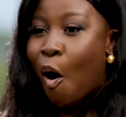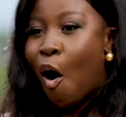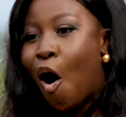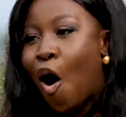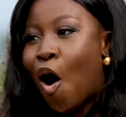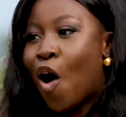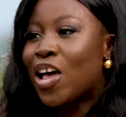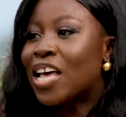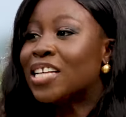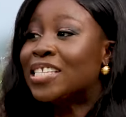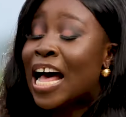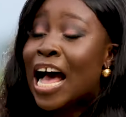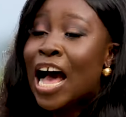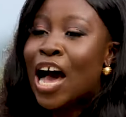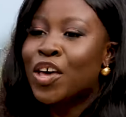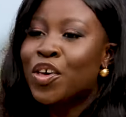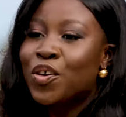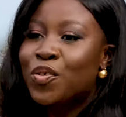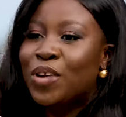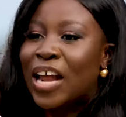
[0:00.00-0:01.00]
Or is that
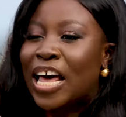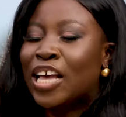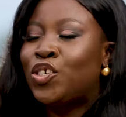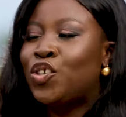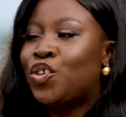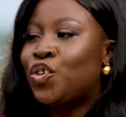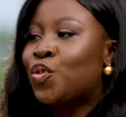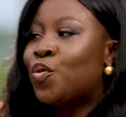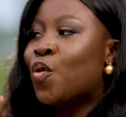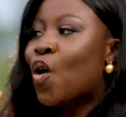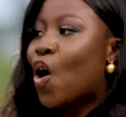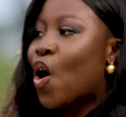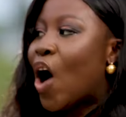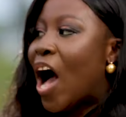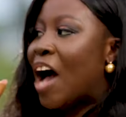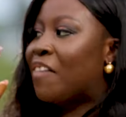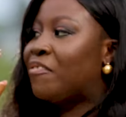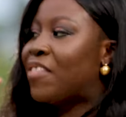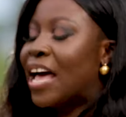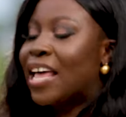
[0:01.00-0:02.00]
how you, like, do you
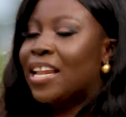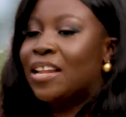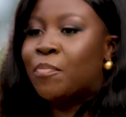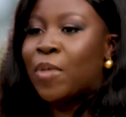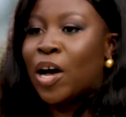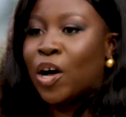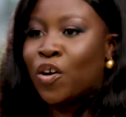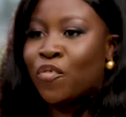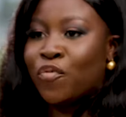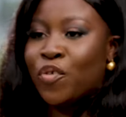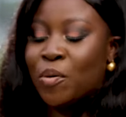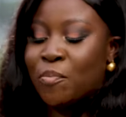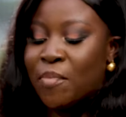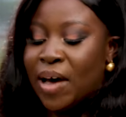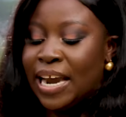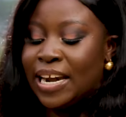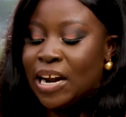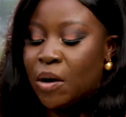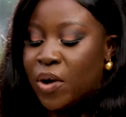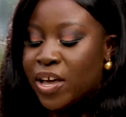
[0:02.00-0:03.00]
have that in the back of your
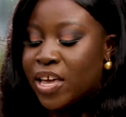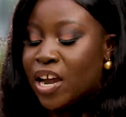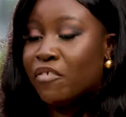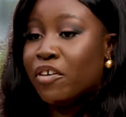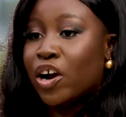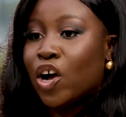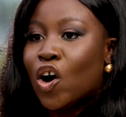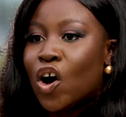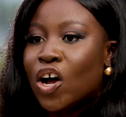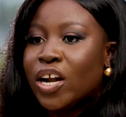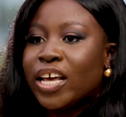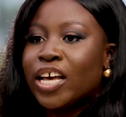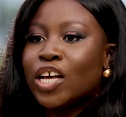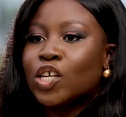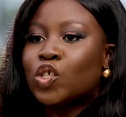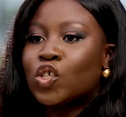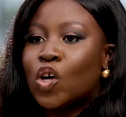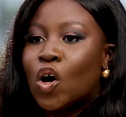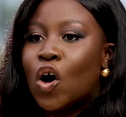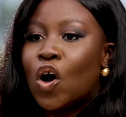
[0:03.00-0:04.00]
mind when you're recording
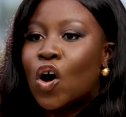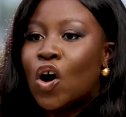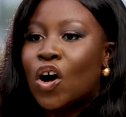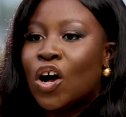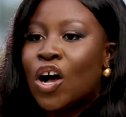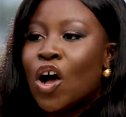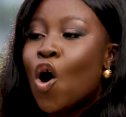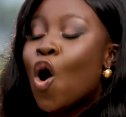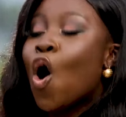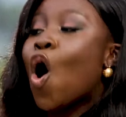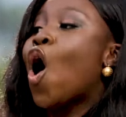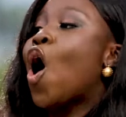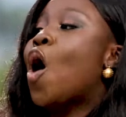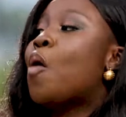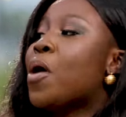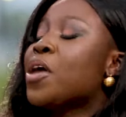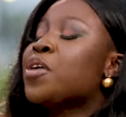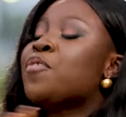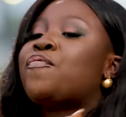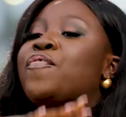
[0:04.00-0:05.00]
a song? Or
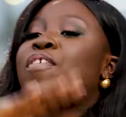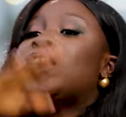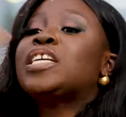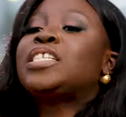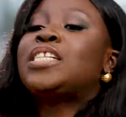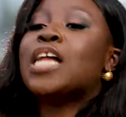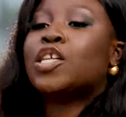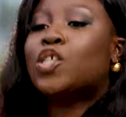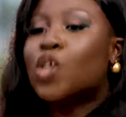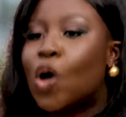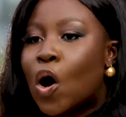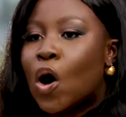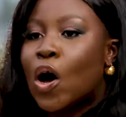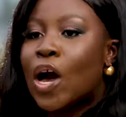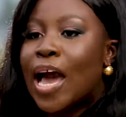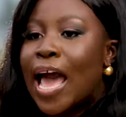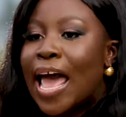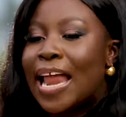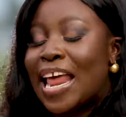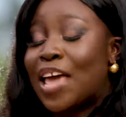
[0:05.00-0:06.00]
when you finish the song,
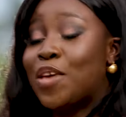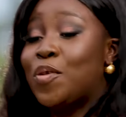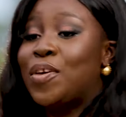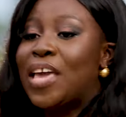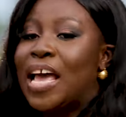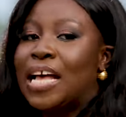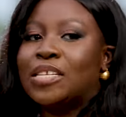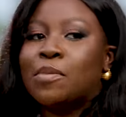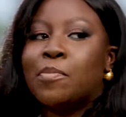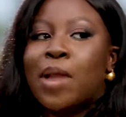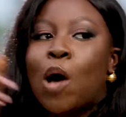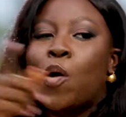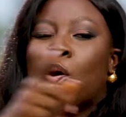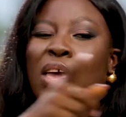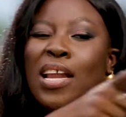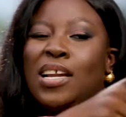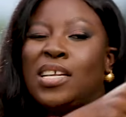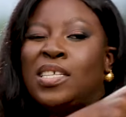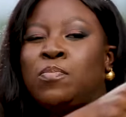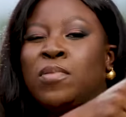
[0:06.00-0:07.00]
uh-huh. then you hear it, you're like,
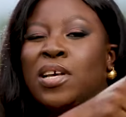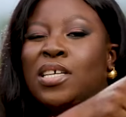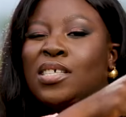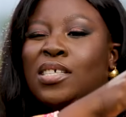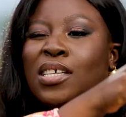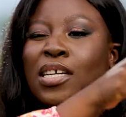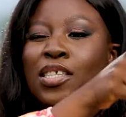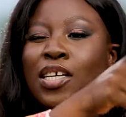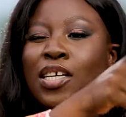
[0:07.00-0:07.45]
okay, this place is a